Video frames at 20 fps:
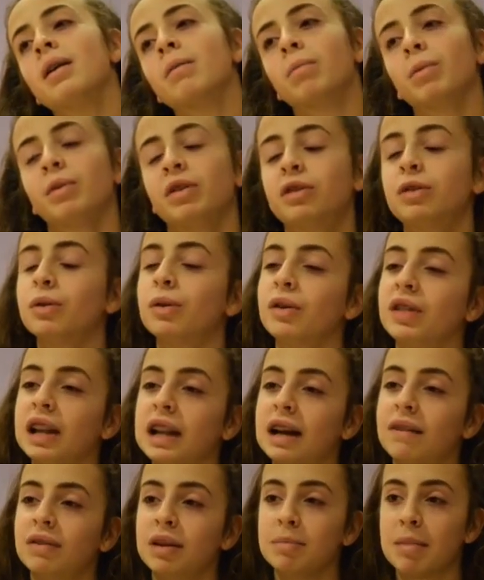But we saw the
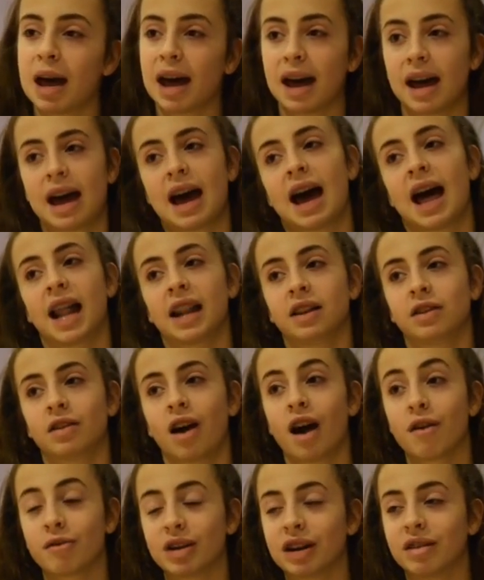lovely mare and
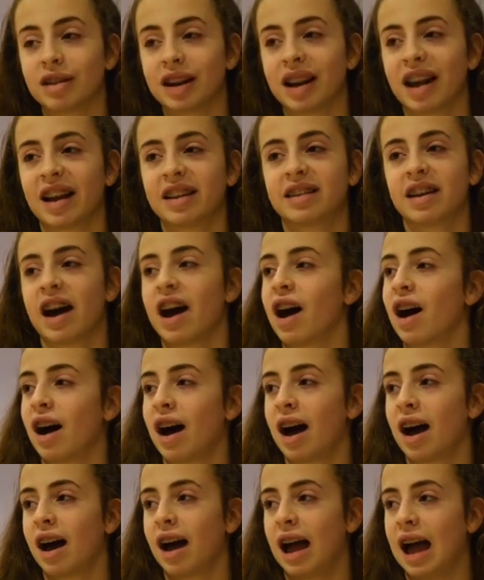I really liked
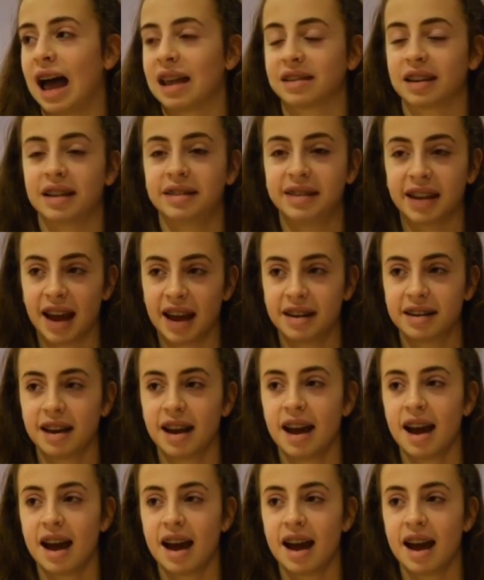her, as I said.